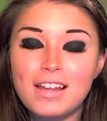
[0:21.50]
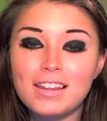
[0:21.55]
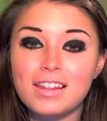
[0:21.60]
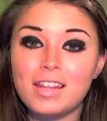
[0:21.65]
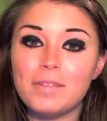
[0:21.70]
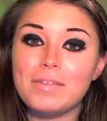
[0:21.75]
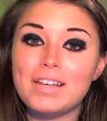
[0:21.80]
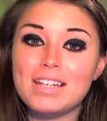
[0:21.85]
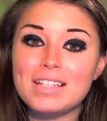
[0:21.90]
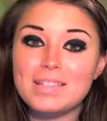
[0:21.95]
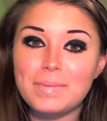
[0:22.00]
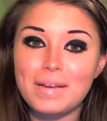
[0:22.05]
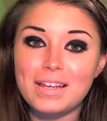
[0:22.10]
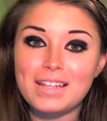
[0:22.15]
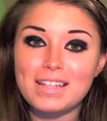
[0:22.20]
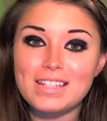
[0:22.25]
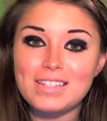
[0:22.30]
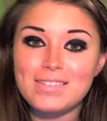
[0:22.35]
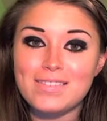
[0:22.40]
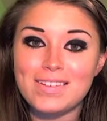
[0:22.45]
let me explain
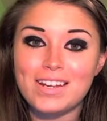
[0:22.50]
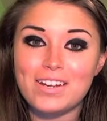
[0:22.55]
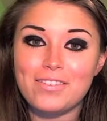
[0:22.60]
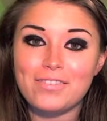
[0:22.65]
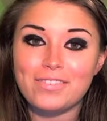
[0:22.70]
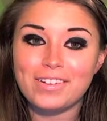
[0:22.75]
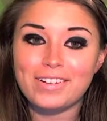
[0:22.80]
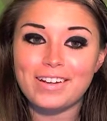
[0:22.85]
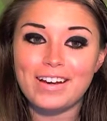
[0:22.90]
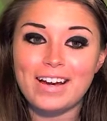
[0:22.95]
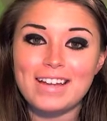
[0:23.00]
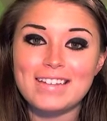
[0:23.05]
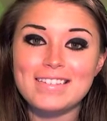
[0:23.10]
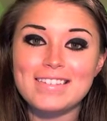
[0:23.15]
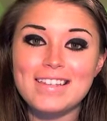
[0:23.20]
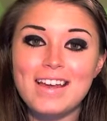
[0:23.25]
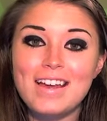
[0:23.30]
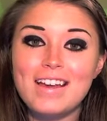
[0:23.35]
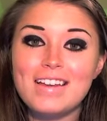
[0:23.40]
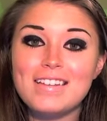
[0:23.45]
this video for you guys.
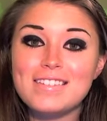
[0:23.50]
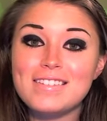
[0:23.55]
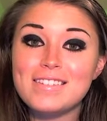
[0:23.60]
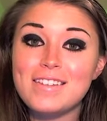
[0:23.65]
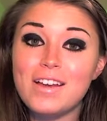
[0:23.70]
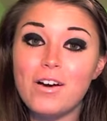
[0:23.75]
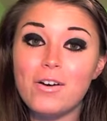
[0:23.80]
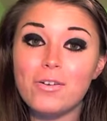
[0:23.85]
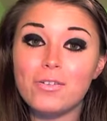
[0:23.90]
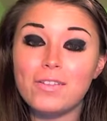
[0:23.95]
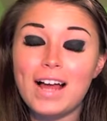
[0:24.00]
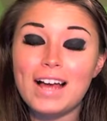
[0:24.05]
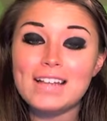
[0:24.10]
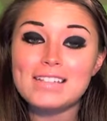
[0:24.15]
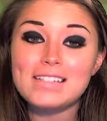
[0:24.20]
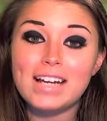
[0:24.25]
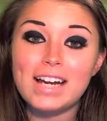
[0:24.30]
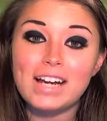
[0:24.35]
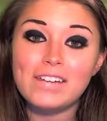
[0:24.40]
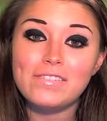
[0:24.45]
So
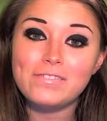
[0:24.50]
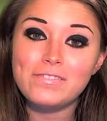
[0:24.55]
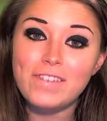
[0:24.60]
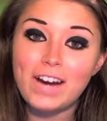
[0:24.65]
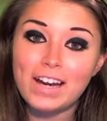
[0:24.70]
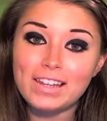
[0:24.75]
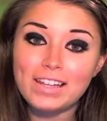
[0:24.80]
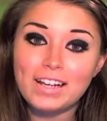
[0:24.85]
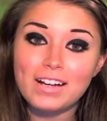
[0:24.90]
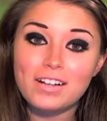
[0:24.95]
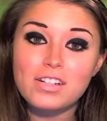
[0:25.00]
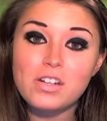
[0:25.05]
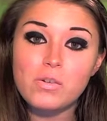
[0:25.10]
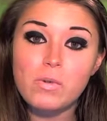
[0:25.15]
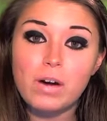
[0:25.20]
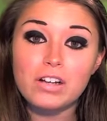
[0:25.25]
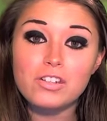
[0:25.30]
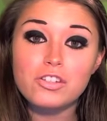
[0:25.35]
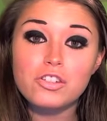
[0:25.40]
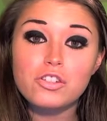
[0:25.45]
last night I finally got to
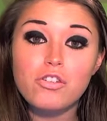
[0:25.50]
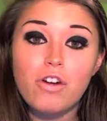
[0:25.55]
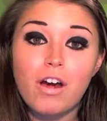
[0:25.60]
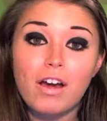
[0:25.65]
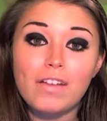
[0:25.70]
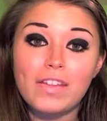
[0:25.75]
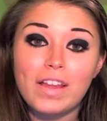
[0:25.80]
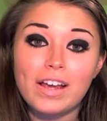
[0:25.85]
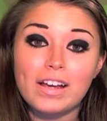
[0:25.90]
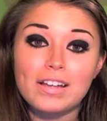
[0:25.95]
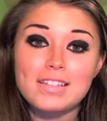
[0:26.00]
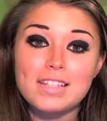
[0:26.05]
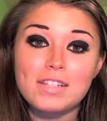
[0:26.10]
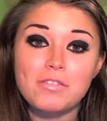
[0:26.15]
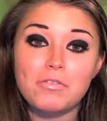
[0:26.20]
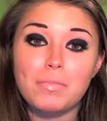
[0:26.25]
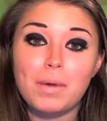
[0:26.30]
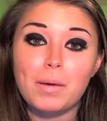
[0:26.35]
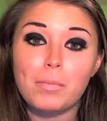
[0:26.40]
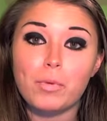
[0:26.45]
watch Tron Legacy
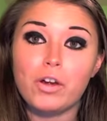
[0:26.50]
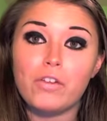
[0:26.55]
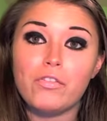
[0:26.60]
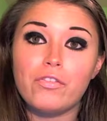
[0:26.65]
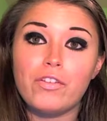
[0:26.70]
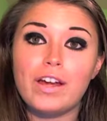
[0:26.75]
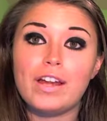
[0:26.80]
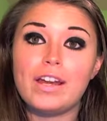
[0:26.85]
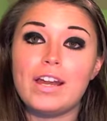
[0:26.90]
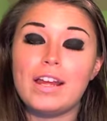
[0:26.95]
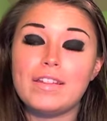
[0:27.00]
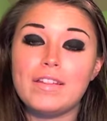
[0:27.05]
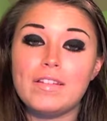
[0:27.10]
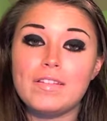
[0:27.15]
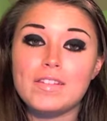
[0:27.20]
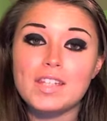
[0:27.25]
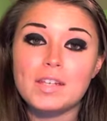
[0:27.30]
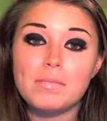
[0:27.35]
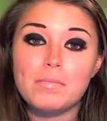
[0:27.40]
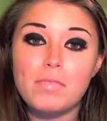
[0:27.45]
with my boyfriend and
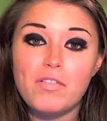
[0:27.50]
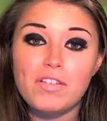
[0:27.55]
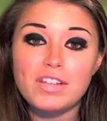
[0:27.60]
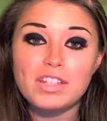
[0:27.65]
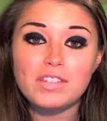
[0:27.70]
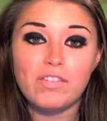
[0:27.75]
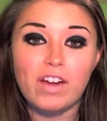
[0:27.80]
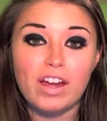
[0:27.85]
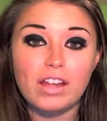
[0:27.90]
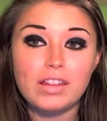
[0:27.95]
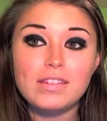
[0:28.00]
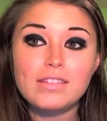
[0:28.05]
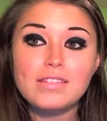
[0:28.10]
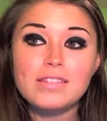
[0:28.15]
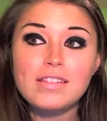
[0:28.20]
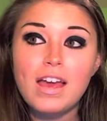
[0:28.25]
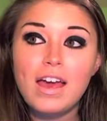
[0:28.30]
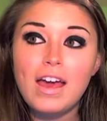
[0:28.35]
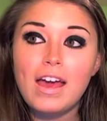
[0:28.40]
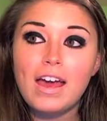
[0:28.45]
then some of his friends,
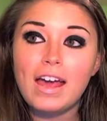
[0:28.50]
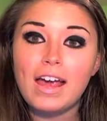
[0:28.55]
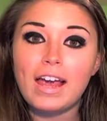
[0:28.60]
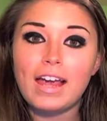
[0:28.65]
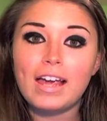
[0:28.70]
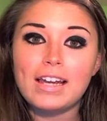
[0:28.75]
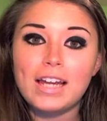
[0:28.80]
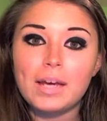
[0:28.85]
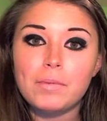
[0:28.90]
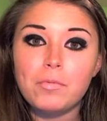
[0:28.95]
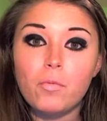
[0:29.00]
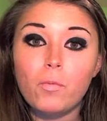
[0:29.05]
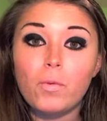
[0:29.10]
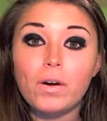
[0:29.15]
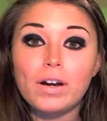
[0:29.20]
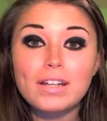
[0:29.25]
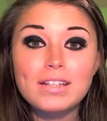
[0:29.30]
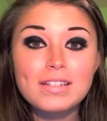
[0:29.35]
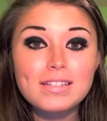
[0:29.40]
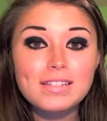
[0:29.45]
and I've been
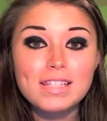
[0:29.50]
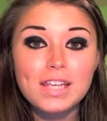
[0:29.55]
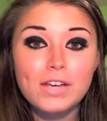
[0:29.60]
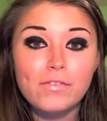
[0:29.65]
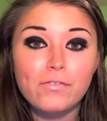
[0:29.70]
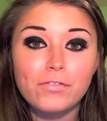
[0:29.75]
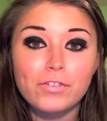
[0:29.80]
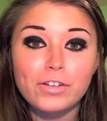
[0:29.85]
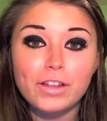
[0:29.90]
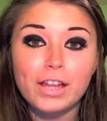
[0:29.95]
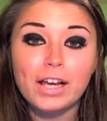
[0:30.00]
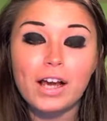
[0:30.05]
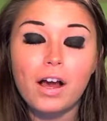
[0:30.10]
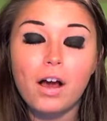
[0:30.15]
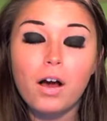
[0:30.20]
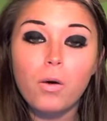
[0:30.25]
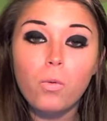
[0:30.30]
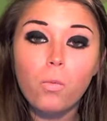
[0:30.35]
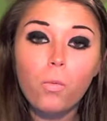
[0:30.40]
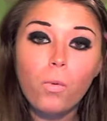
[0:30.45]
wanting to see it for like
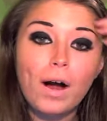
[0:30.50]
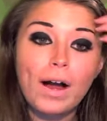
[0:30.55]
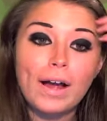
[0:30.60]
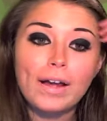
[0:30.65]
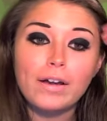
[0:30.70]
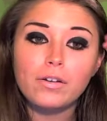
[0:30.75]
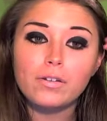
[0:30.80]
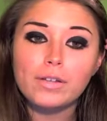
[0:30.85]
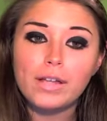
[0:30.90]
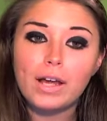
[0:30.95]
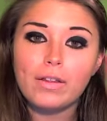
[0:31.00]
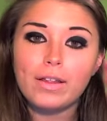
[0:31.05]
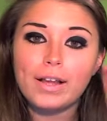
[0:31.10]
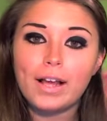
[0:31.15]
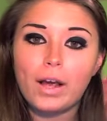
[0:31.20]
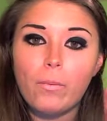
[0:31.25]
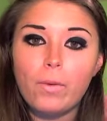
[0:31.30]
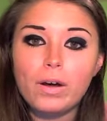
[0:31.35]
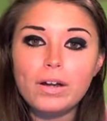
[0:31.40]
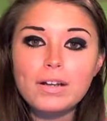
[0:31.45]
a while now. Like
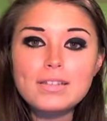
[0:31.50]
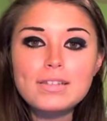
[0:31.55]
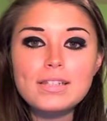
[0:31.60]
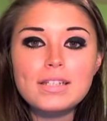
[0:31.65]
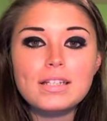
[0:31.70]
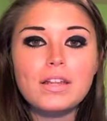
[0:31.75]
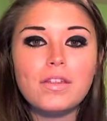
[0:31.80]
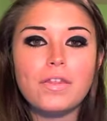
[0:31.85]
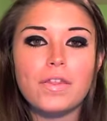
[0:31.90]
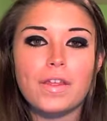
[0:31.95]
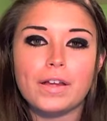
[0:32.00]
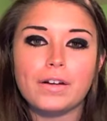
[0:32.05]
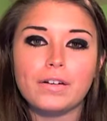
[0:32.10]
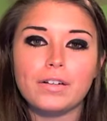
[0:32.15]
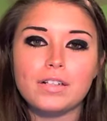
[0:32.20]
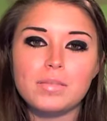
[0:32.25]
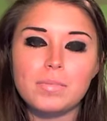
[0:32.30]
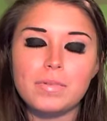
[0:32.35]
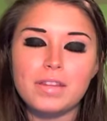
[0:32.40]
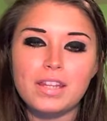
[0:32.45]
I wanted to see it in
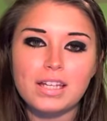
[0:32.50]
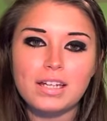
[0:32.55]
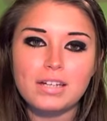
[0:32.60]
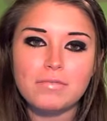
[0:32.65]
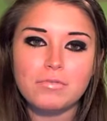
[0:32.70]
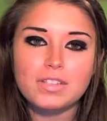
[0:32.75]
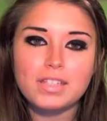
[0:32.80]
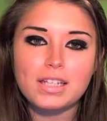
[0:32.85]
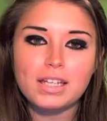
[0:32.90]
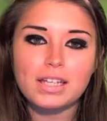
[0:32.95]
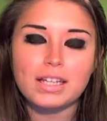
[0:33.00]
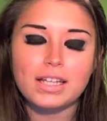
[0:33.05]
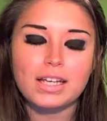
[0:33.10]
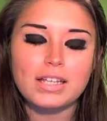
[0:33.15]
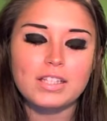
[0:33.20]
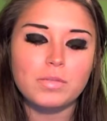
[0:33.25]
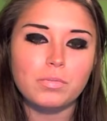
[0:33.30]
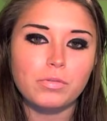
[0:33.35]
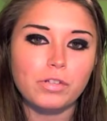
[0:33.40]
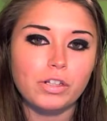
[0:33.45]
theaters, but then it wasn't getting like
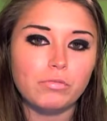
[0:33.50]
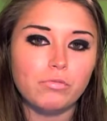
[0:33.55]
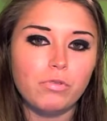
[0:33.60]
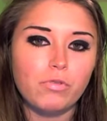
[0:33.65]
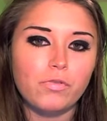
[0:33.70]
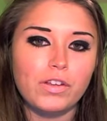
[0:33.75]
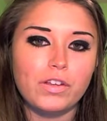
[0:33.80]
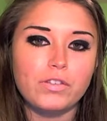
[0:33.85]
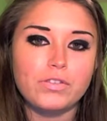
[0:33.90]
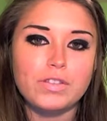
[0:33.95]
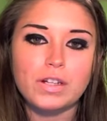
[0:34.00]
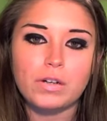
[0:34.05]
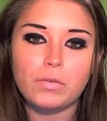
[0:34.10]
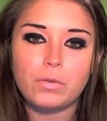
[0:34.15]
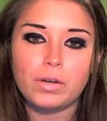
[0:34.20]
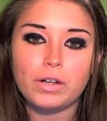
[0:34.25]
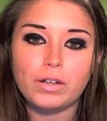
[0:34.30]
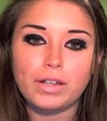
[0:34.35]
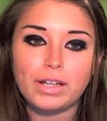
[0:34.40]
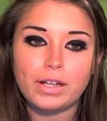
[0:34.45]
super good reviews, so I didn't
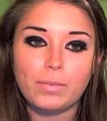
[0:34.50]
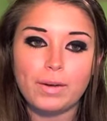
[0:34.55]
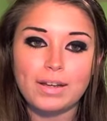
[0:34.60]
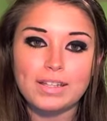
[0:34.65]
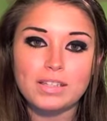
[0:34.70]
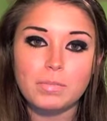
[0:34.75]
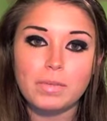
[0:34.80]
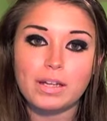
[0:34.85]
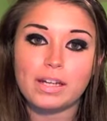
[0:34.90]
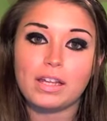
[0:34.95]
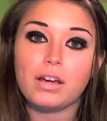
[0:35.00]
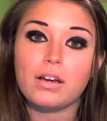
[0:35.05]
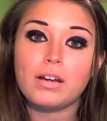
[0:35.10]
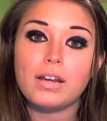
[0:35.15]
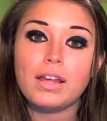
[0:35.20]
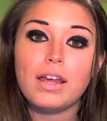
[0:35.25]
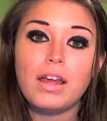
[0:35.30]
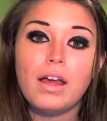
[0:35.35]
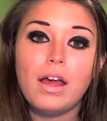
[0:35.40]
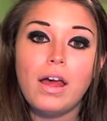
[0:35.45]
want to like waste money on
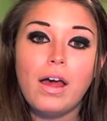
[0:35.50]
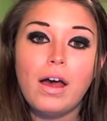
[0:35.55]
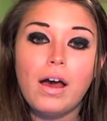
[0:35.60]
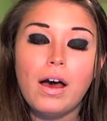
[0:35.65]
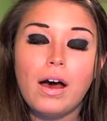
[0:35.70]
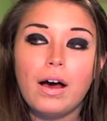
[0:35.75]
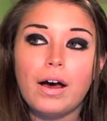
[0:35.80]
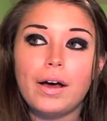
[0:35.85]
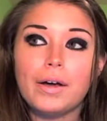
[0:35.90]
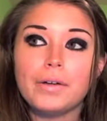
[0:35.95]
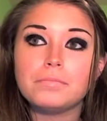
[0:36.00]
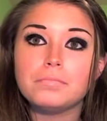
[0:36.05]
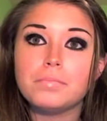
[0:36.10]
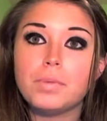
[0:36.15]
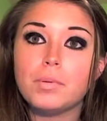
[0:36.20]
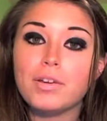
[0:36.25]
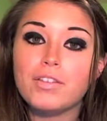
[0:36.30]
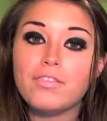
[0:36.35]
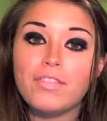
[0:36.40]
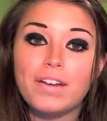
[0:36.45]
it.
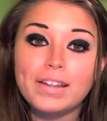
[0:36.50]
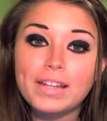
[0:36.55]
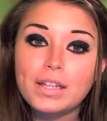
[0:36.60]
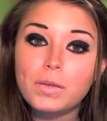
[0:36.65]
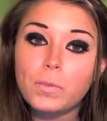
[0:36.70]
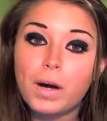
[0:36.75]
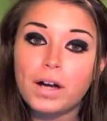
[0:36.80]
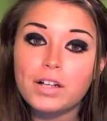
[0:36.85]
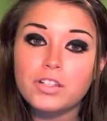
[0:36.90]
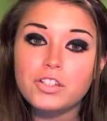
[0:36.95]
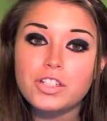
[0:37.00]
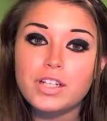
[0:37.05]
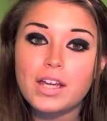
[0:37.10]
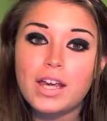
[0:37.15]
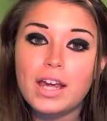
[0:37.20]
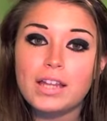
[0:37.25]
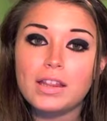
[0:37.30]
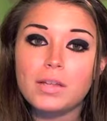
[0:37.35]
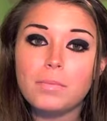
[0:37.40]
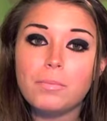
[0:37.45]
But we finally watched
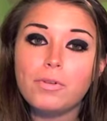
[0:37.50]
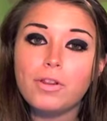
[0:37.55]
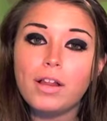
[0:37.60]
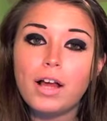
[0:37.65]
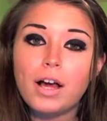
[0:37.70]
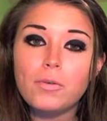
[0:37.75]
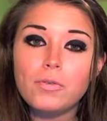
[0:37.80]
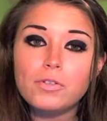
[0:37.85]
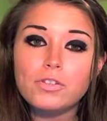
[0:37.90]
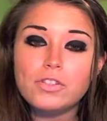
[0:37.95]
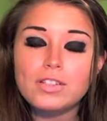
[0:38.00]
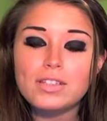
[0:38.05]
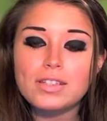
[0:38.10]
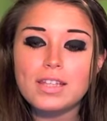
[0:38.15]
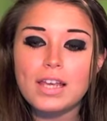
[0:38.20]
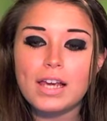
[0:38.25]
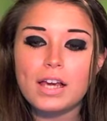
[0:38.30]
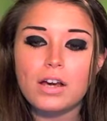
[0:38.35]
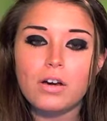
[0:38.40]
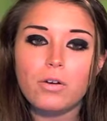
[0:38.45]
it, and the plot was just
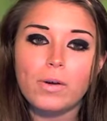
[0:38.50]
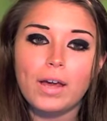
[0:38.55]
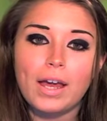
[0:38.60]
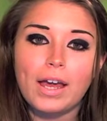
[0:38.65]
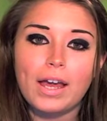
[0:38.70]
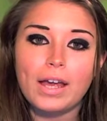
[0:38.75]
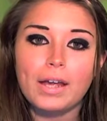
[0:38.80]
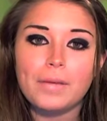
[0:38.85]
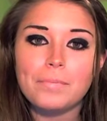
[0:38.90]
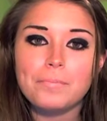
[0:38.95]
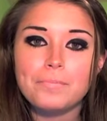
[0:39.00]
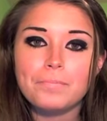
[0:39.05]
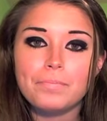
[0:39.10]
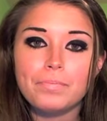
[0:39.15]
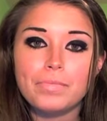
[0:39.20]
like okay.